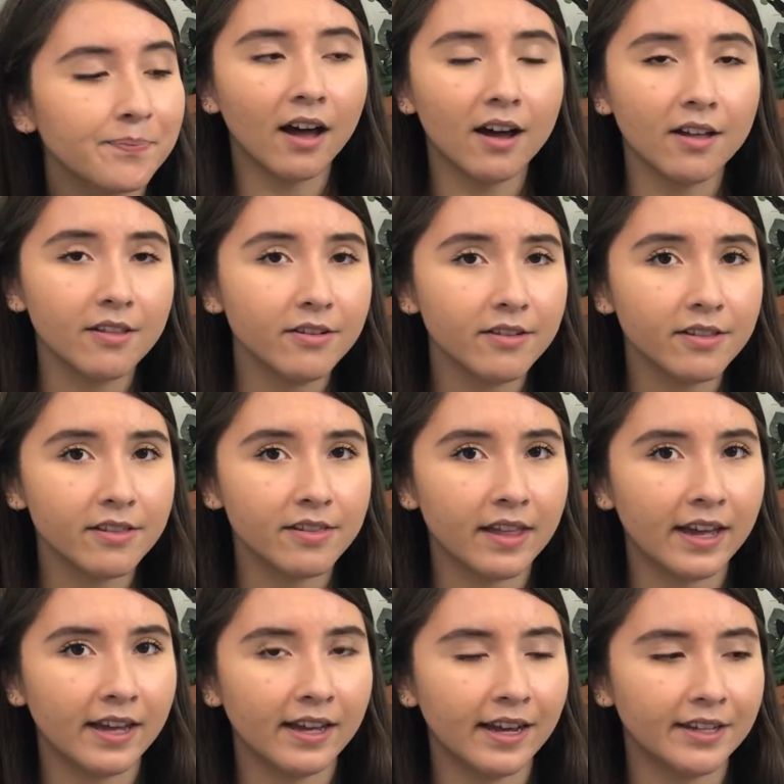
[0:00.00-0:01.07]
Other than
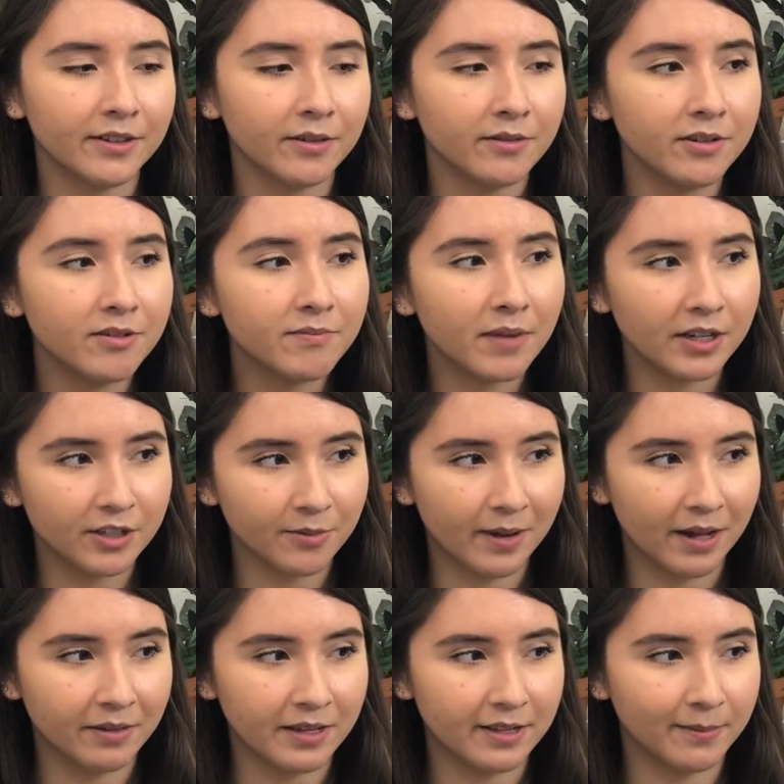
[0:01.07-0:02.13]
that, I don't know much
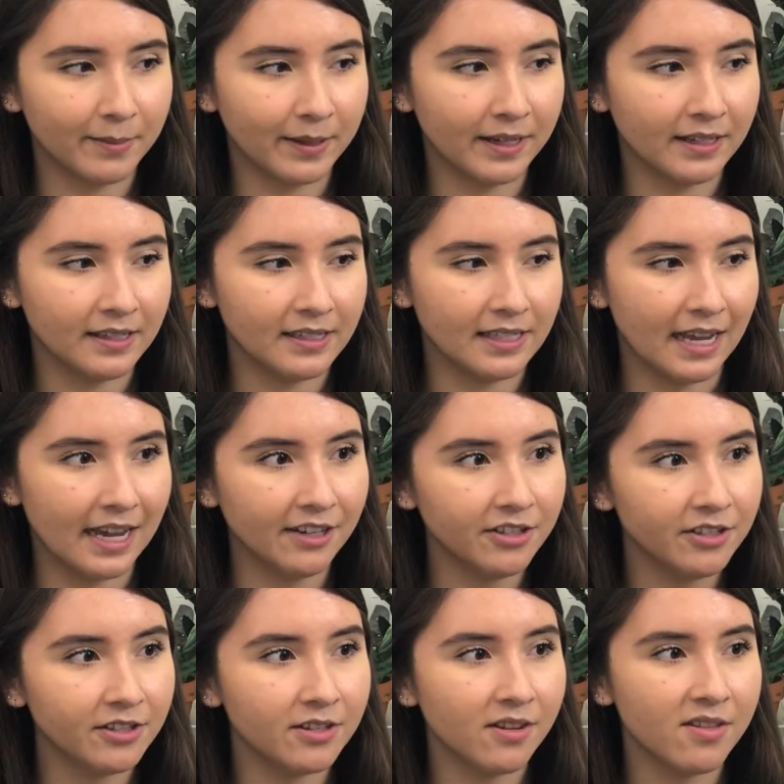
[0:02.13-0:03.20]
about these plants. I
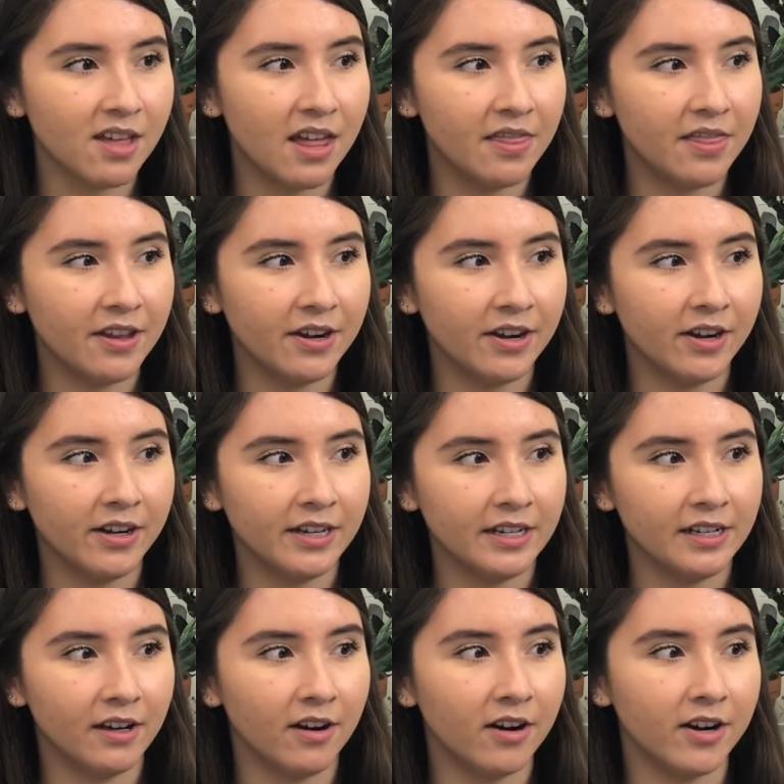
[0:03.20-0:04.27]
just know that there
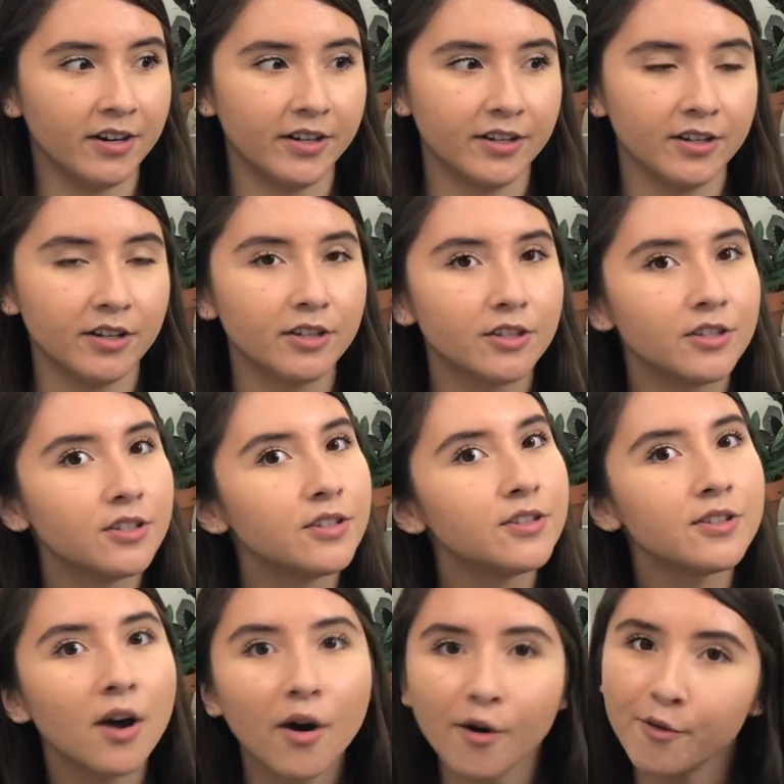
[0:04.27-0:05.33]
are
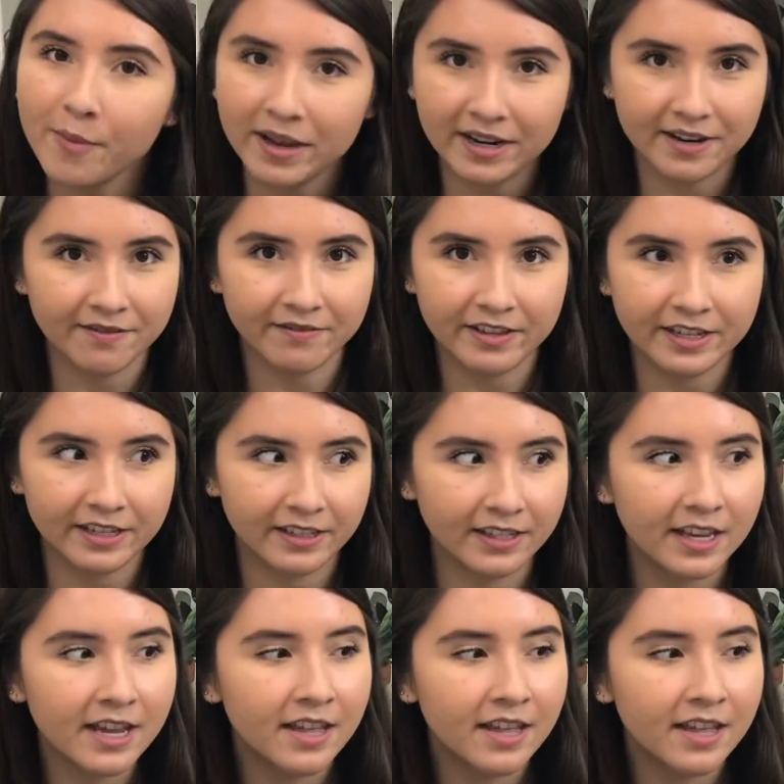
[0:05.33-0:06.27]
so many of these.